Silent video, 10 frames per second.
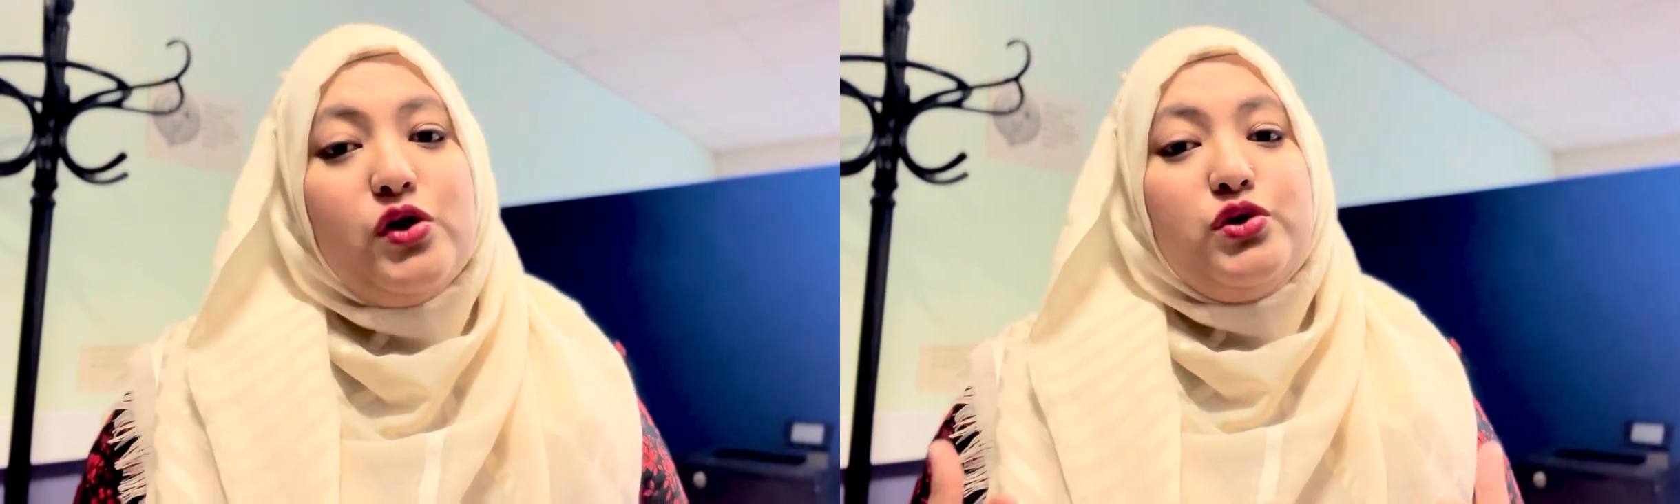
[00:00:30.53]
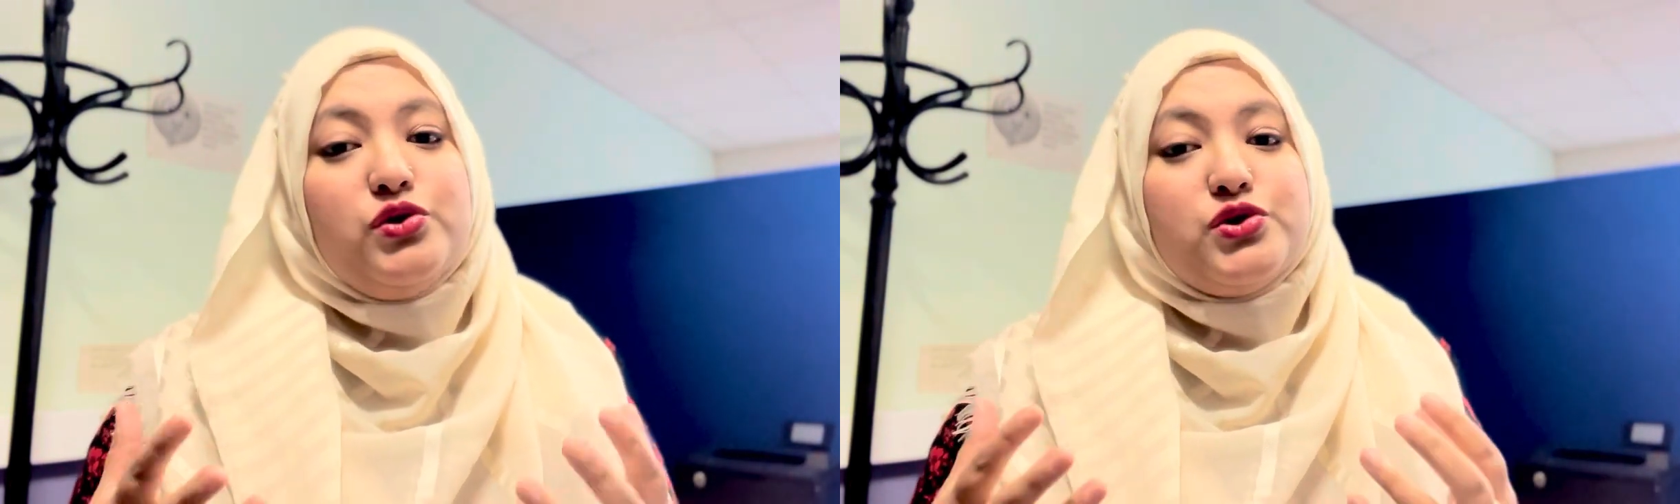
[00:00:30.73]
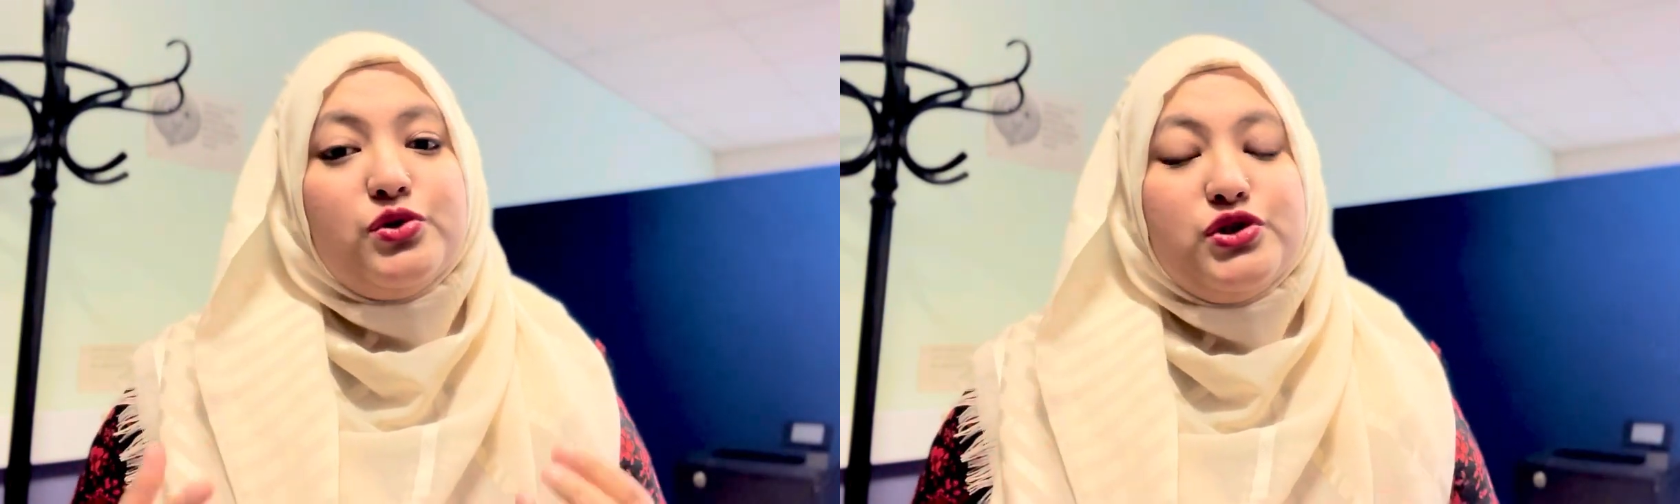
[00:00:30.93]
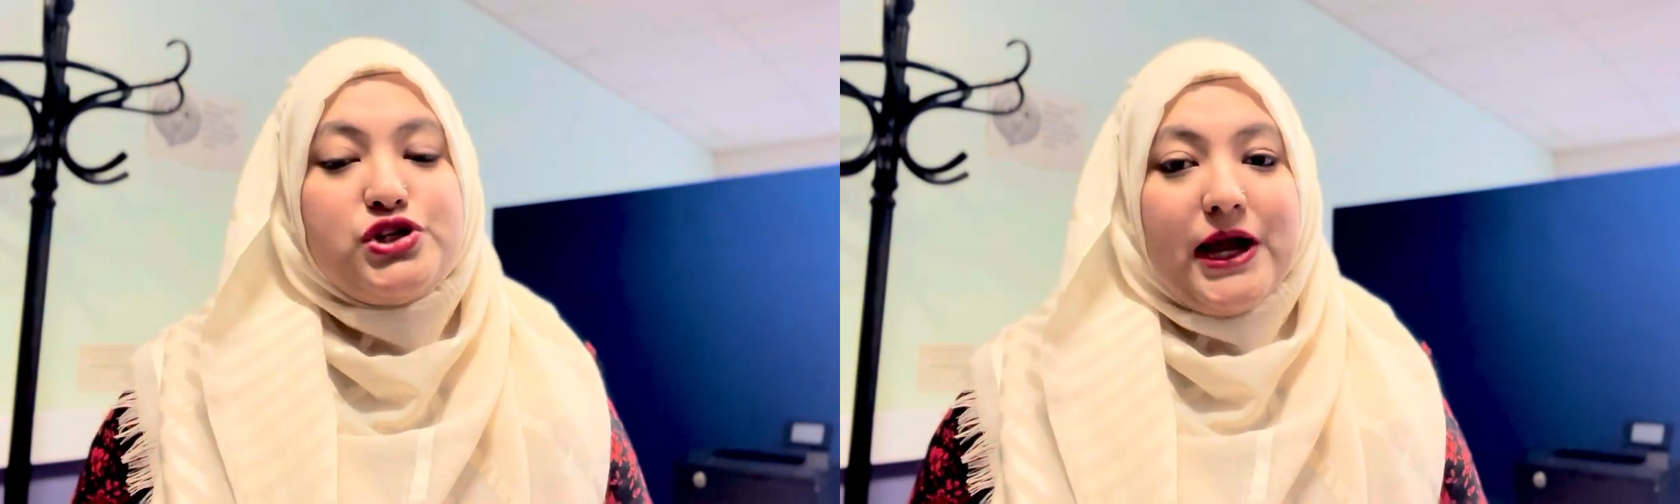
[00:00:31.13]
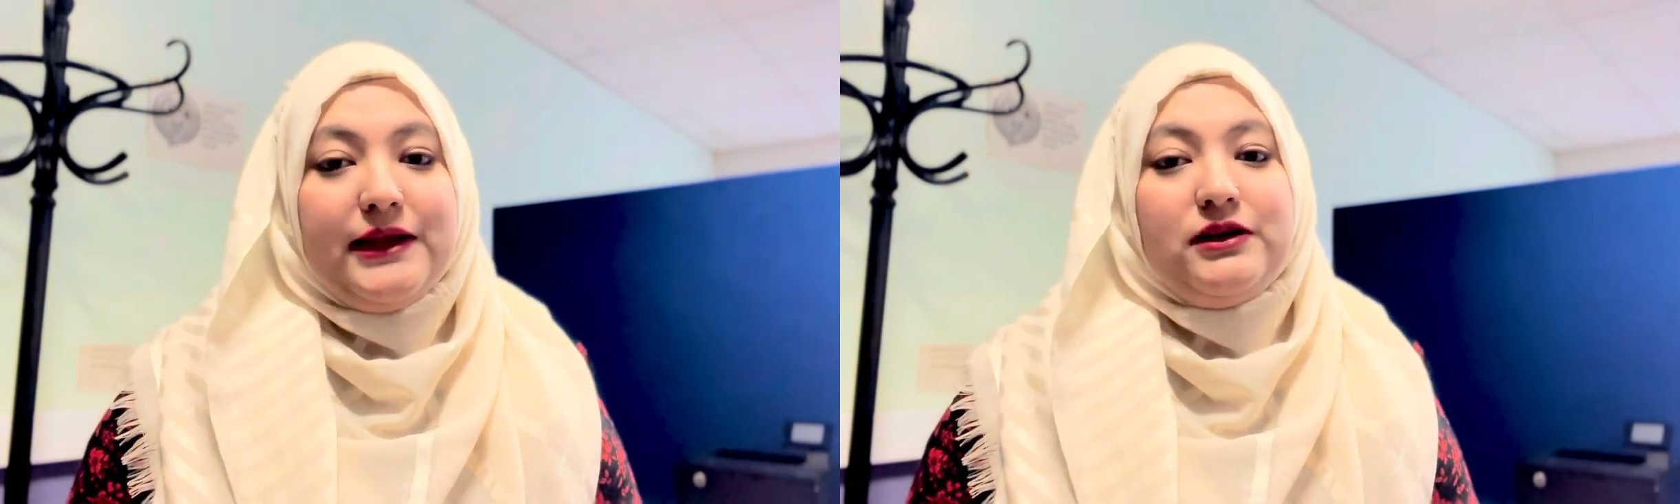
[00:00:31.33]
you should
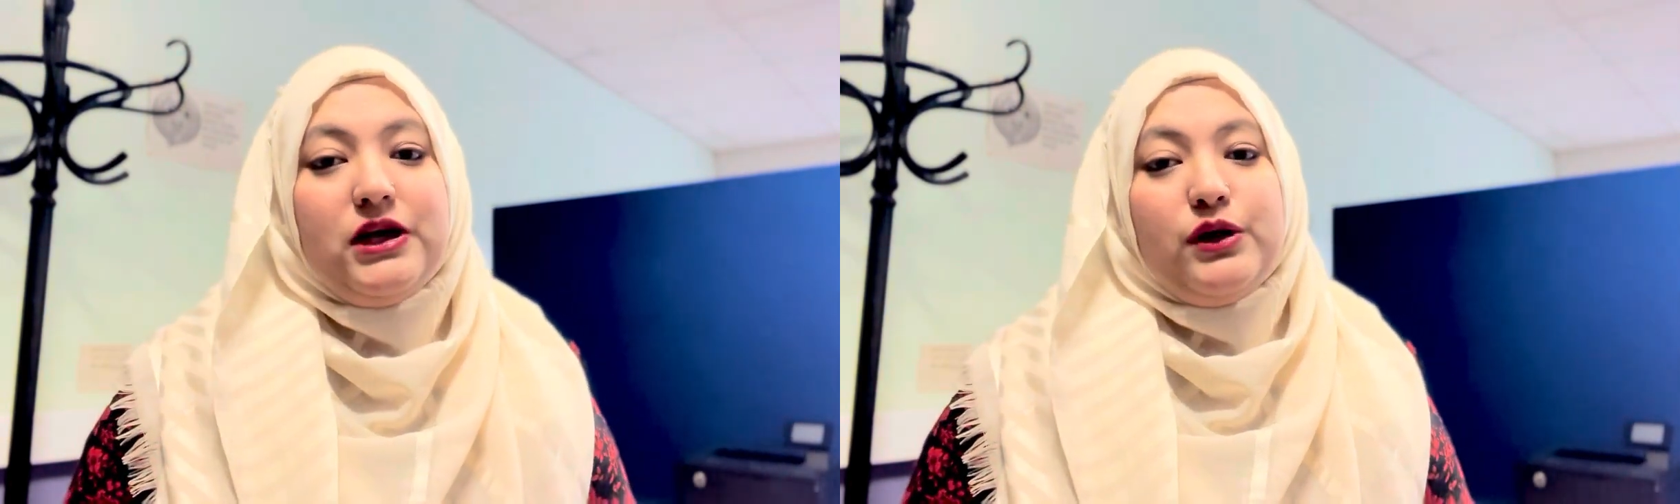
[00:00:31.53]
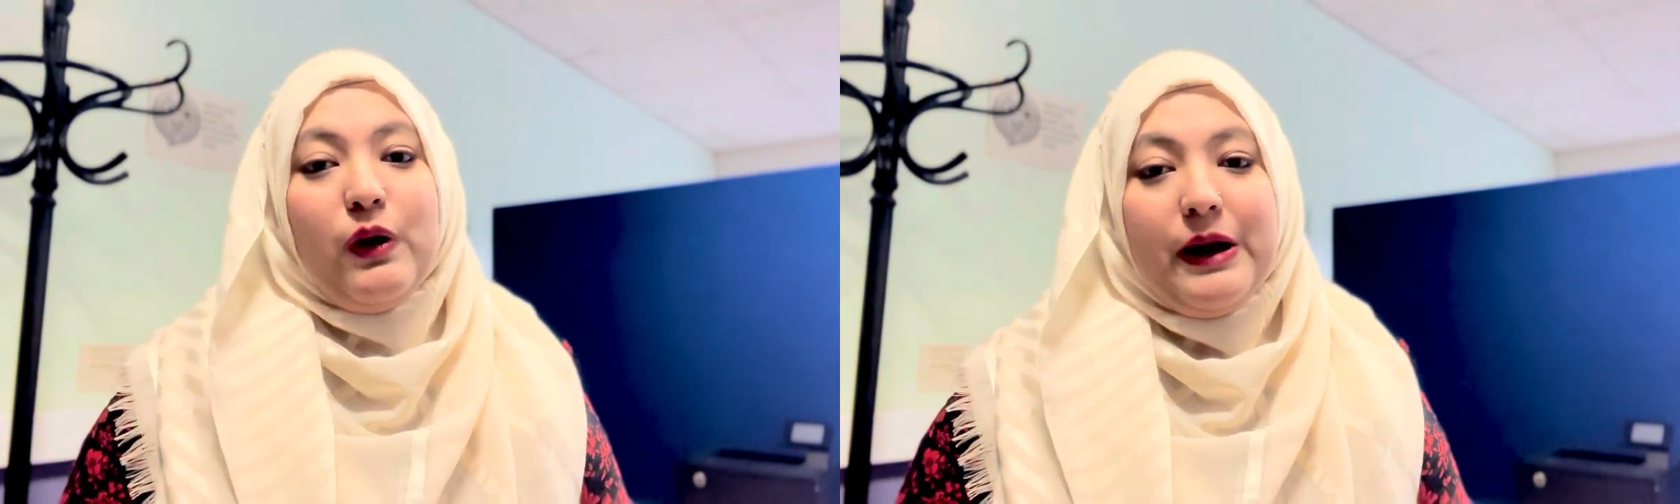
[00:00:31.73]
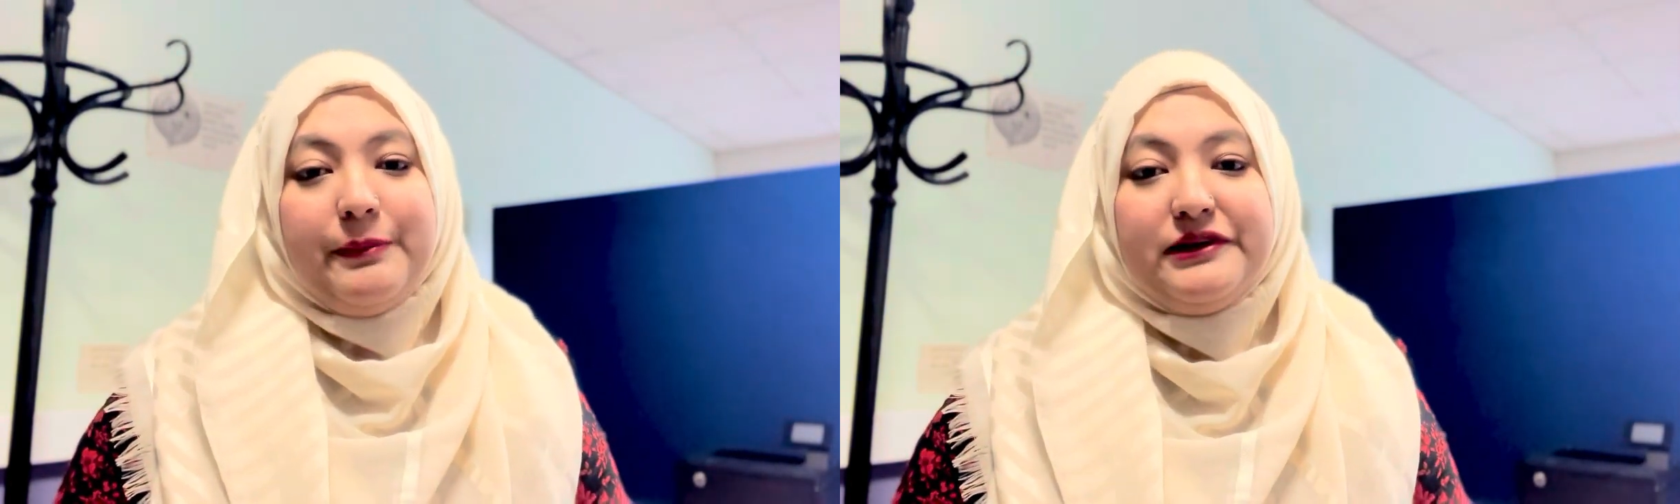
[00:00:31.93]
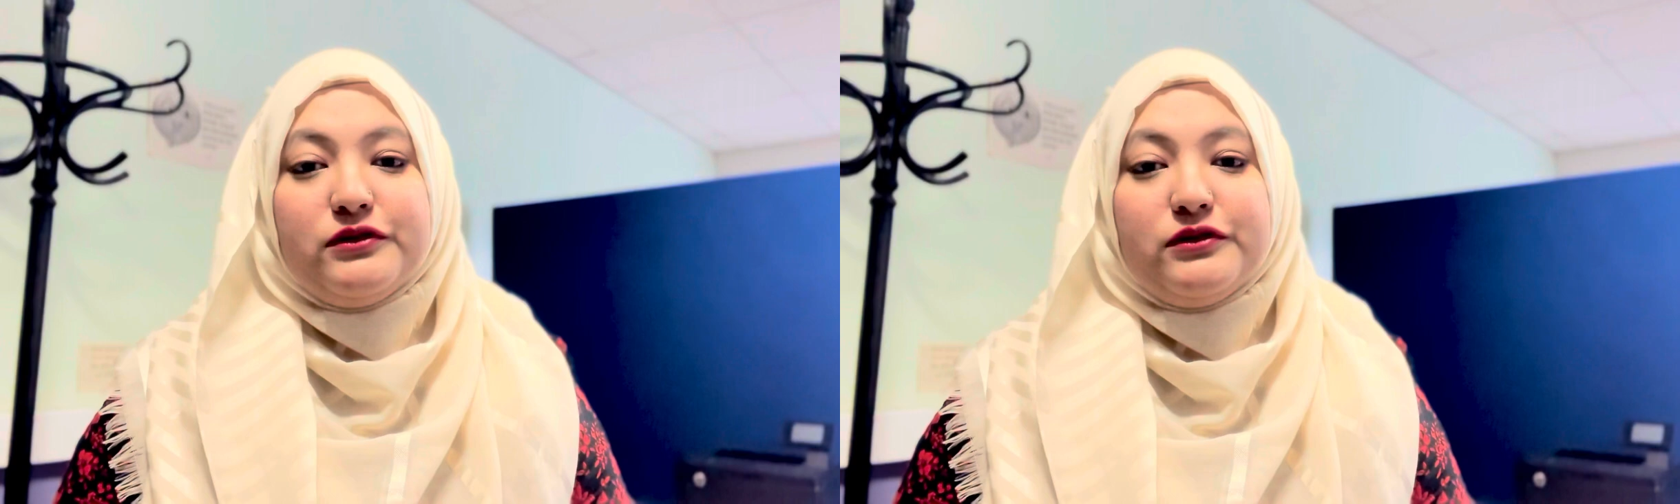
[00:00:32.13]
check the requirements